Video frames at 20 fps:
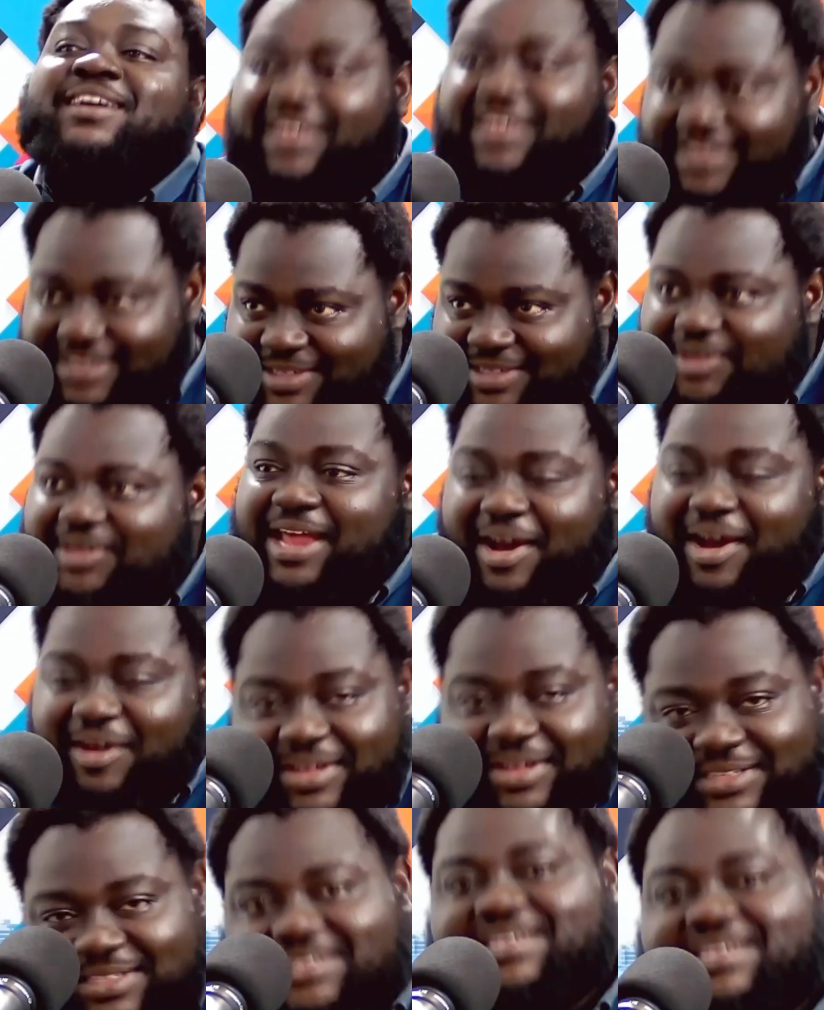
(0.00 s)
So that
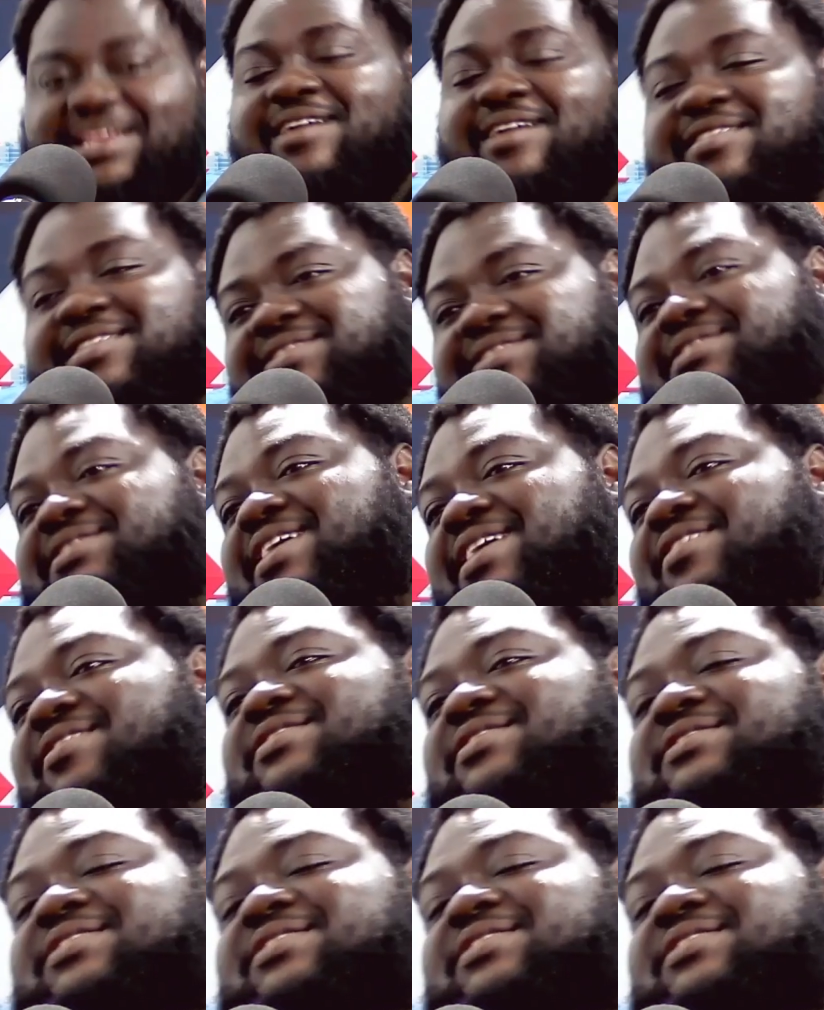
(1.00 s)
was it.